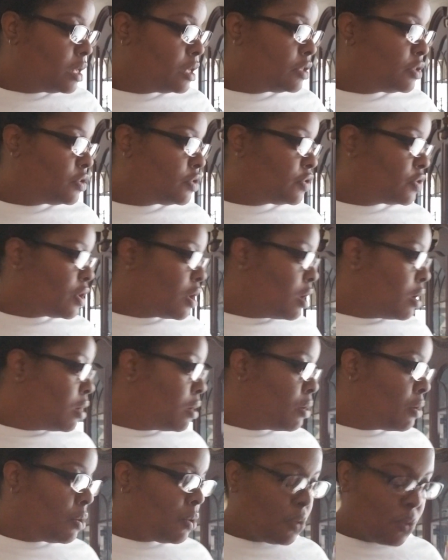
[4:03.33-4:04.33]

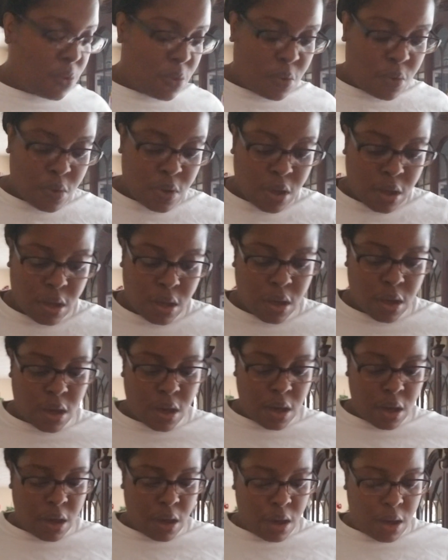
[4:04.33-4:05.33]
So,
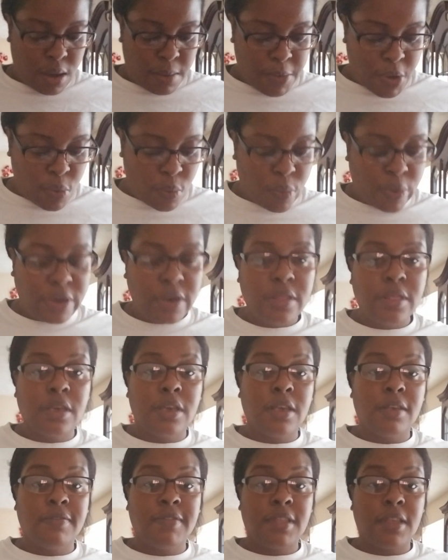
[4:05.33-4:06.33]
um, one of the
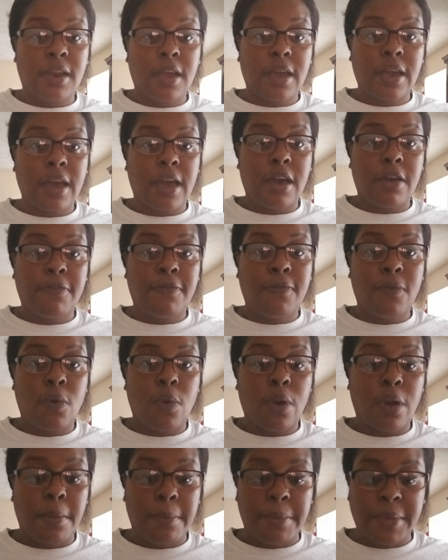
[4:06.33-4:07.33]
gifts that I got
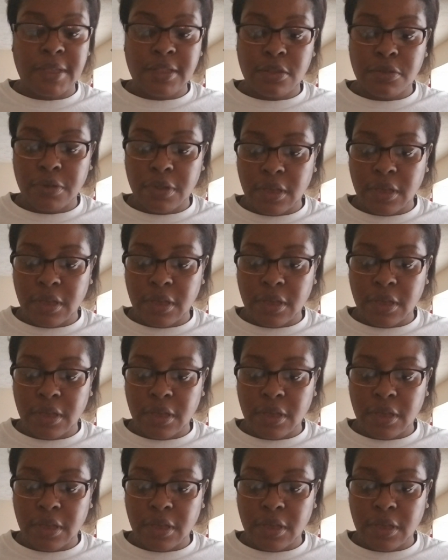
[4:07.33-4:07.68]
for Mr.